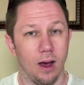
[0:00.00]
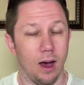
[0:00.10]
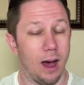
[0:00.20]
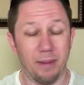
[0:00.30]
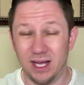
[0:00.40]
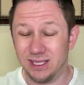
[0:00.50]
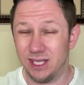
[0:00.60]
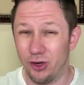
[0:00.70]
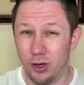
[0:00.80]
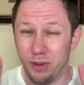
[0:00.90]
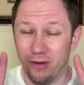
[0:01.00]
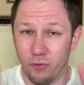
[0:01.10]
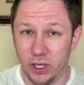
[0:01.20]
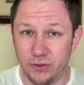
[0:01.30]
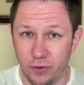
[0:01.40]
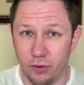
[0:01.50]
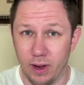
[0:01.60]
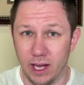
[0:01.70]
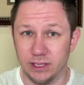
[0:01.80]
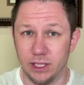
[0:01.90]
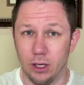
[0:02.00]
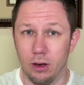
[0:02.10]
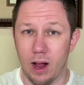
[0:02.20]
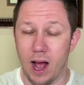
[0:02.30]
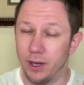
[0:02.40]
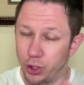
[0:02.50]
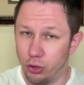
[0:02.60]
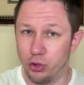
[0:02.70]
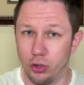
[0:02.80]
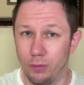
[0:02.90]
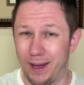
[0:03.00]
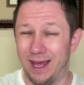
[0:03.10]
Uh, I'm going to continue to be a voice for you guys here on YouTube